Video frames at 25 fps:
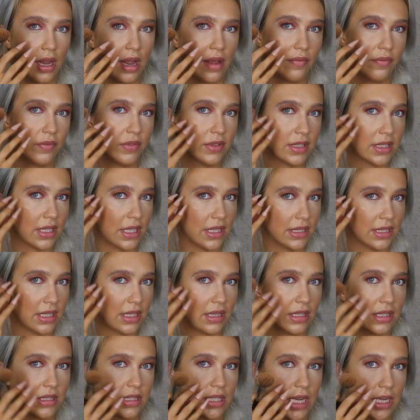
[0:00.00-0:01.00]

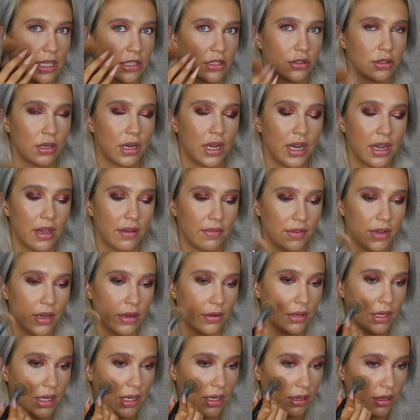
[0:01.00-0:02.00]
emphasizing the texture I have
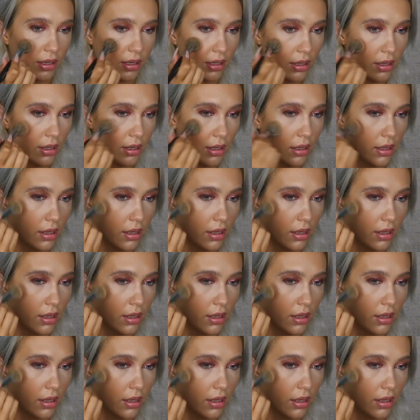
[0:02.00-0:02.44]
down here.